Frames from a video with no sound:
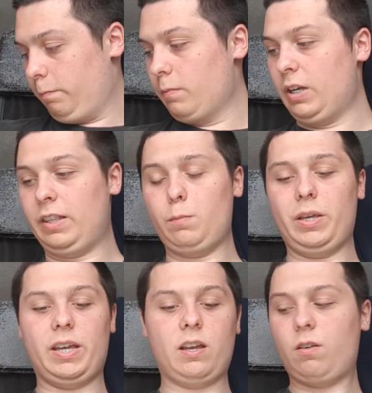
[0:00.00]
And then we
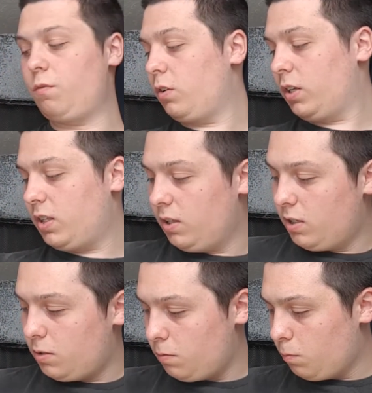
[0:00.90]
have, I think
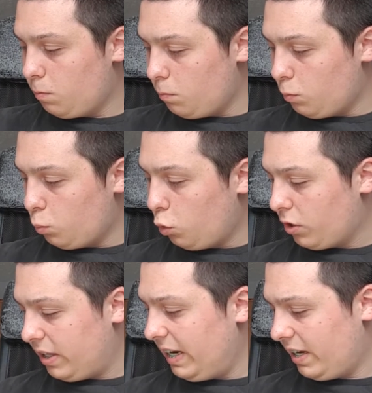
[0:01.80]
this one
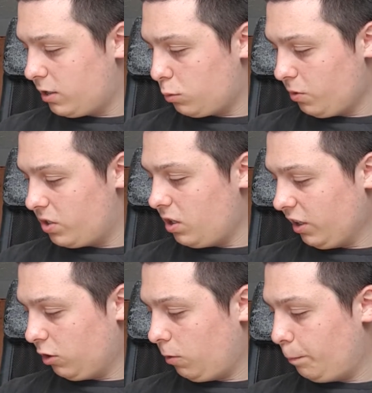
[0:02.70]
of the last ones that I
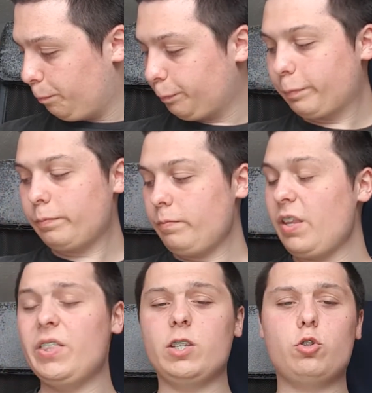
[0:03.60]
got.
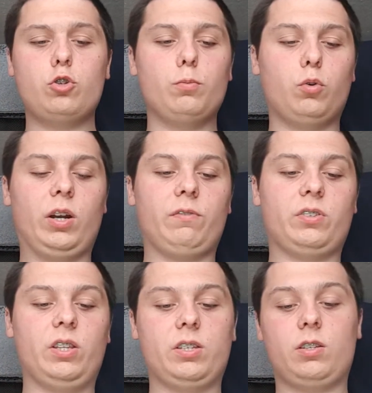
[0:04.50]
There's two more
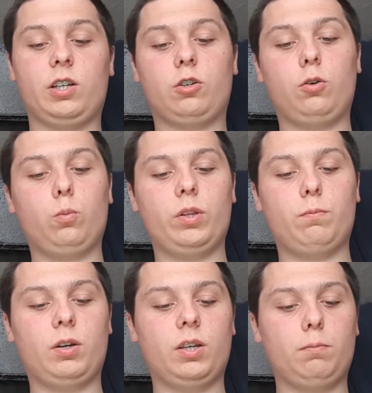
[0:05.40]
after this that I got with
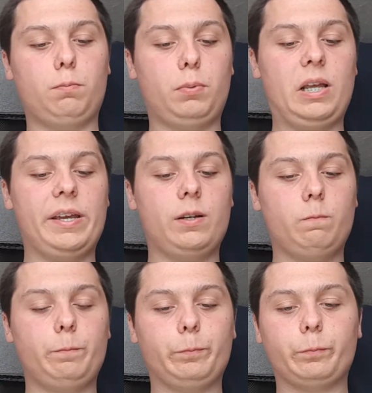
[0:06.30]
my player.
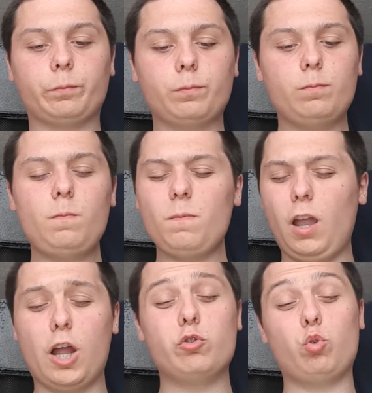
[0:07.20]

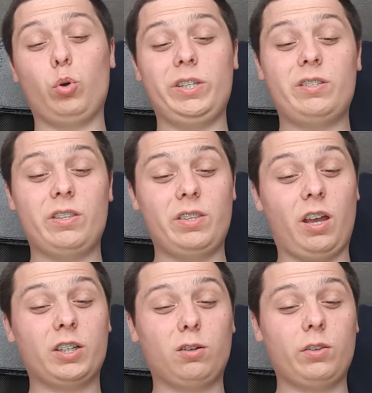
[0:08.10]
Annoyed that
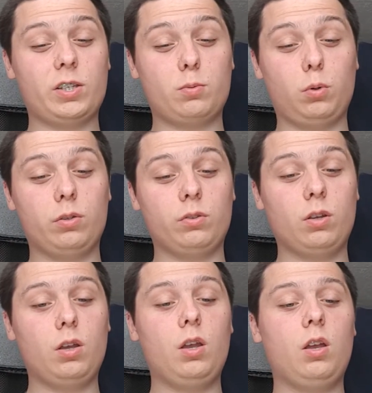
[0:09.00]
I got this one
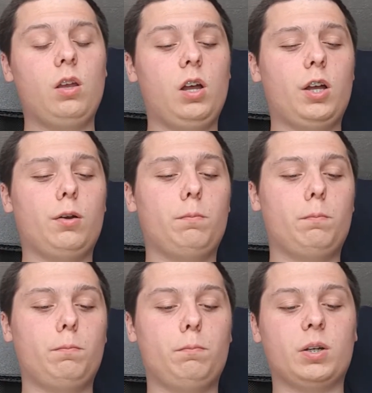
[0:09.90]

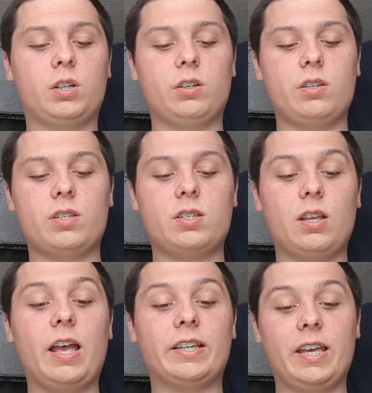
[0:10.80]
because
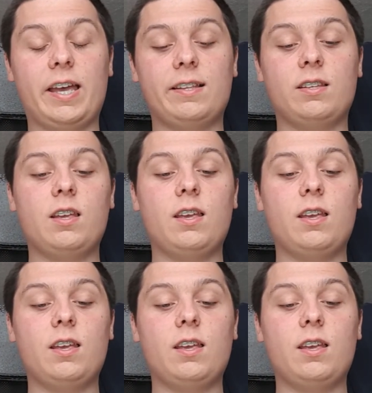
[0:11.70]
again,